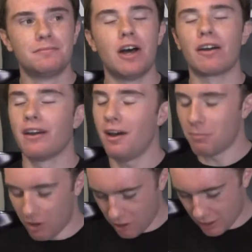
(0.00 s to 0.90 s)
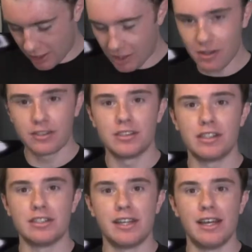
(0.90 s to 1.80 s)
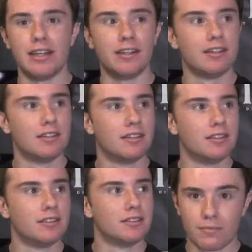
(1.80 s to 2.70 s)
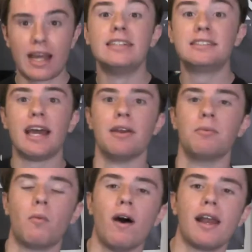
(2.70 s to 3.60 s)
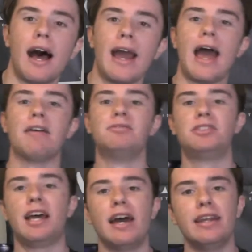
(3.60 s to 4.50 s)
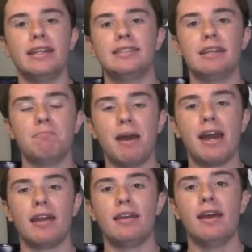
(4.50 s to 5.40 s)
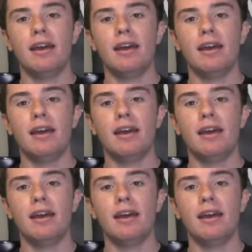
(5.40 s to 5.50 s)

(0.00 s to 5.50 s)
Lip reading: Oh, come on, how long is this gonna take? Instead, what I have said is that, man,